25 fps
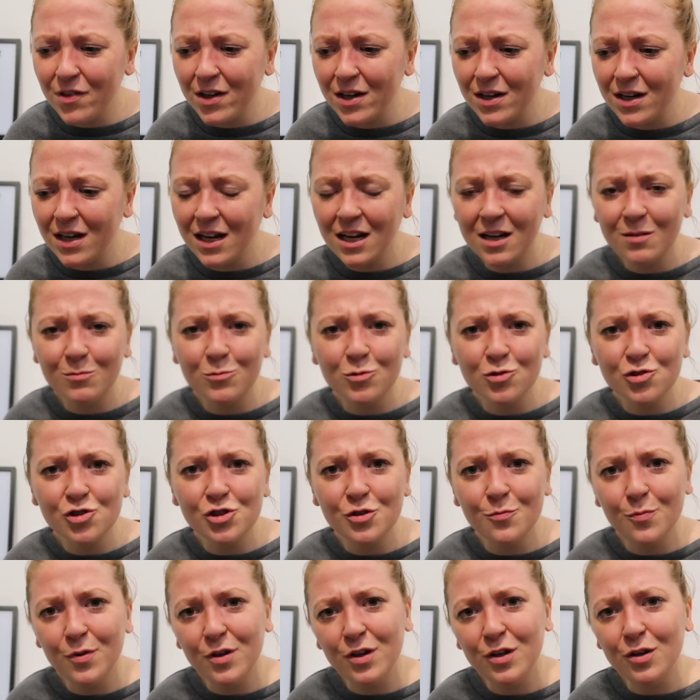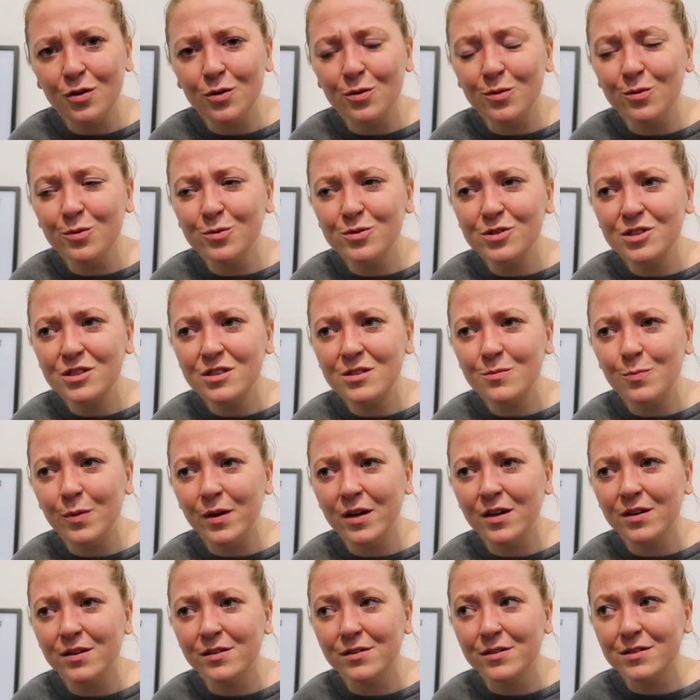that animals should be used
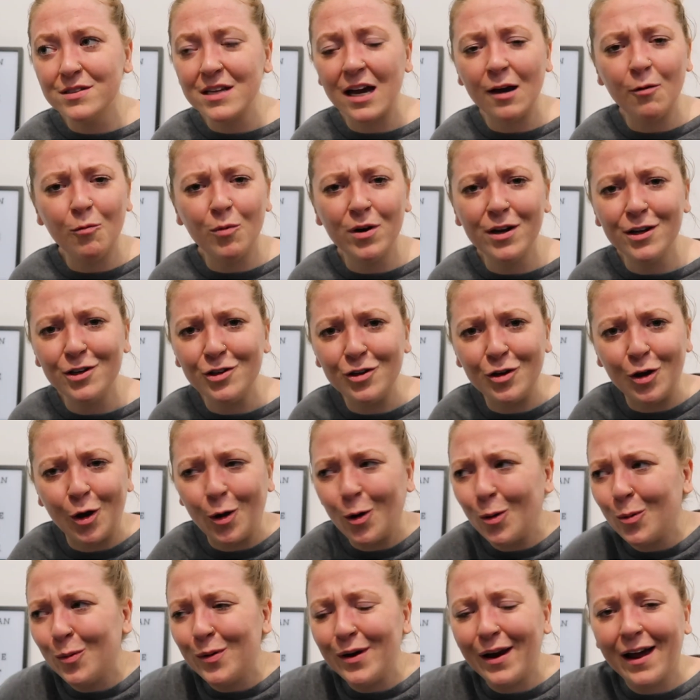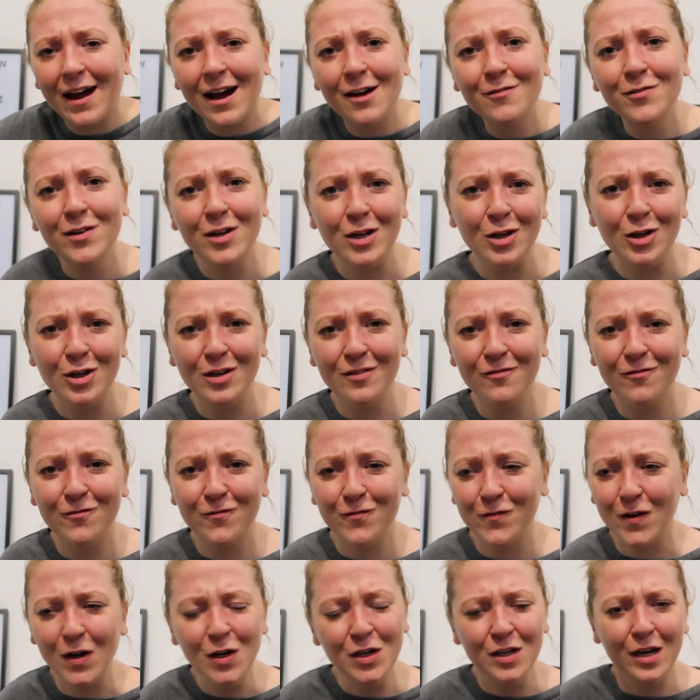because I want to go and have a
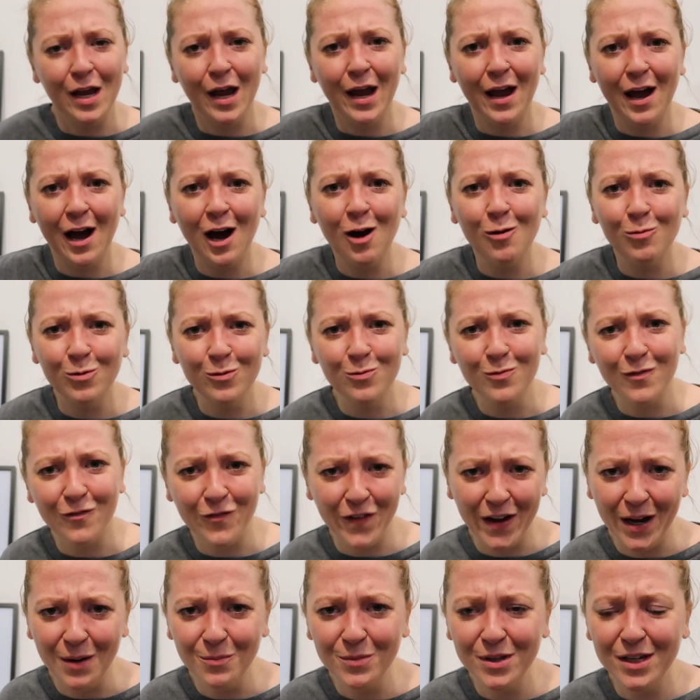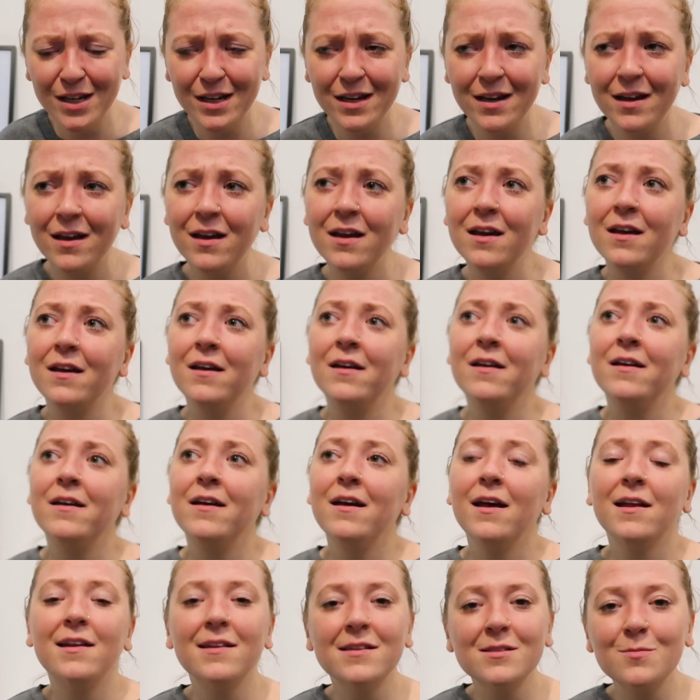fun day out with the family.
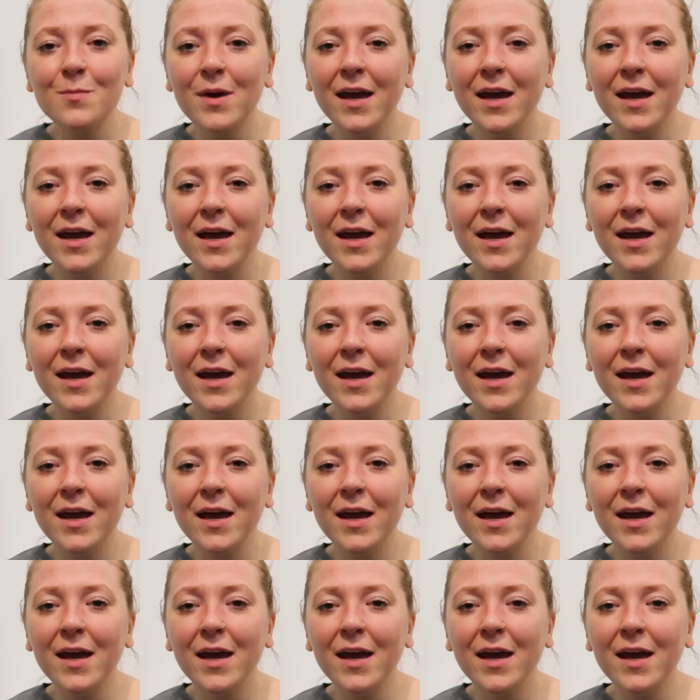It doesn't